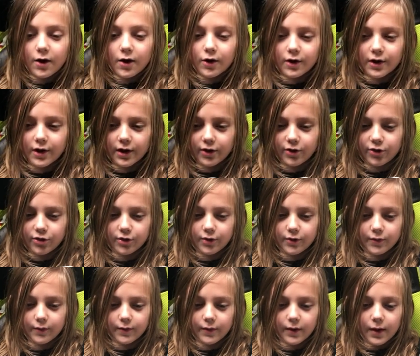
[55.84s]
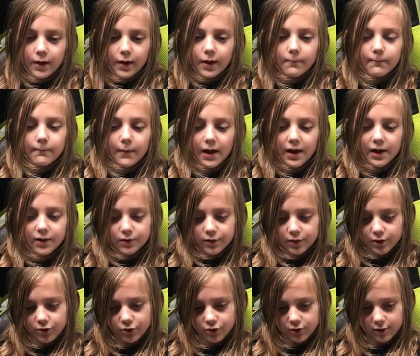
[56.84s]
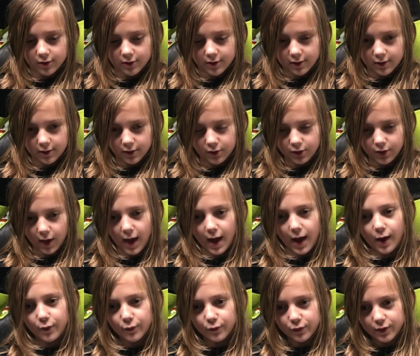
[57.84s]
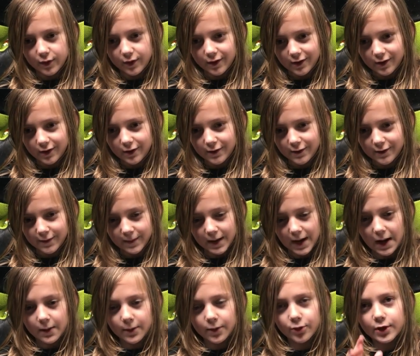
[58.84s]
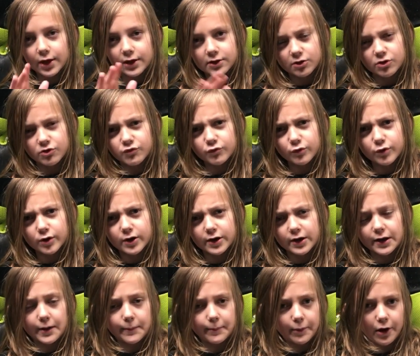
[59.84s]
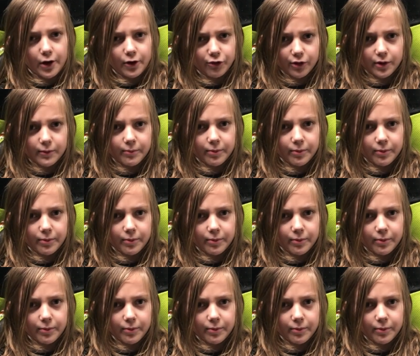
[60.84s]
Okay, so my question is how they uh, how this got destroyed in a box in a